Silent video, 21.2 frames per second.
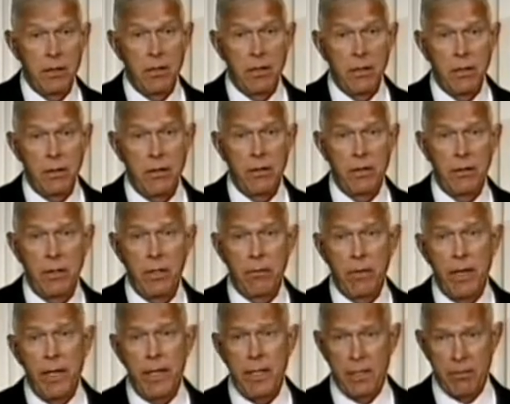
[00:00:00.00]
And
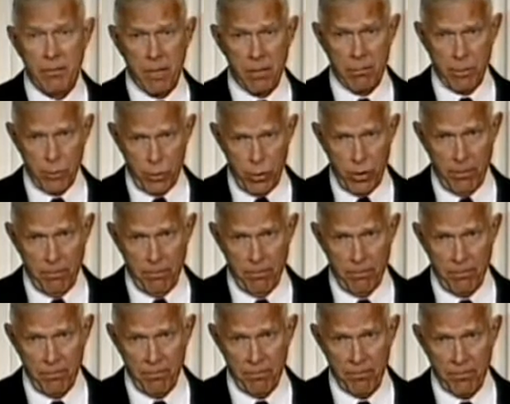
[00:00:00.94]
oil will continue to
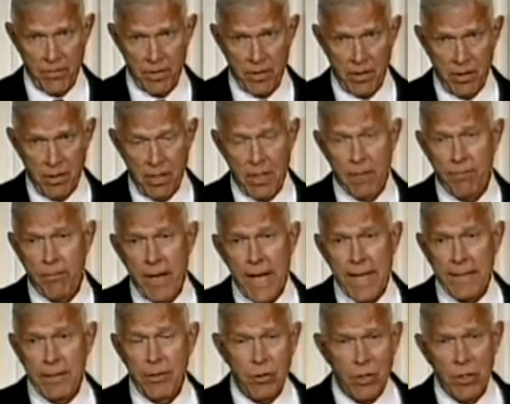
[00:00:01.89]
be king. Now, that
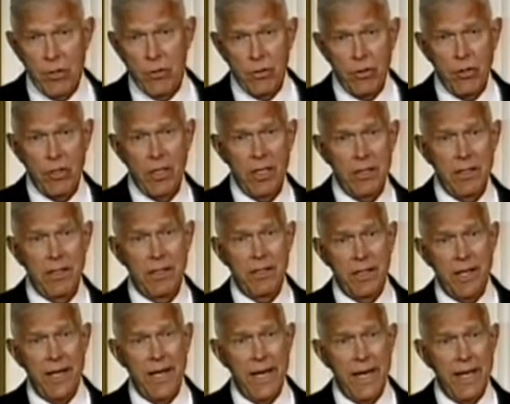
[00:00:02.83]
is all
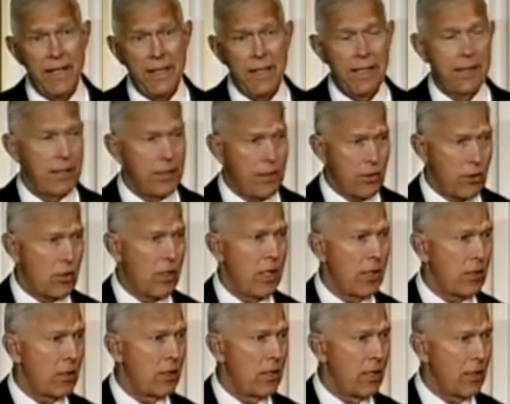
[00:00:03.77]
lose-lose for the United
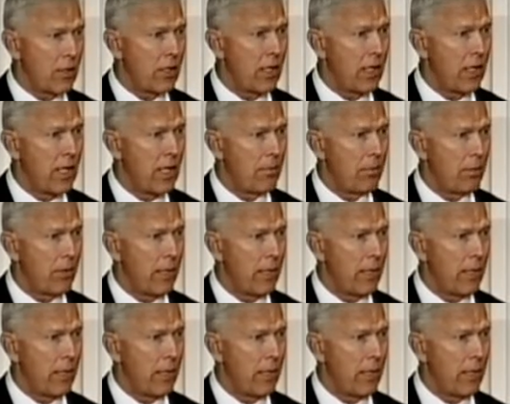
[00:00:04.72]
States.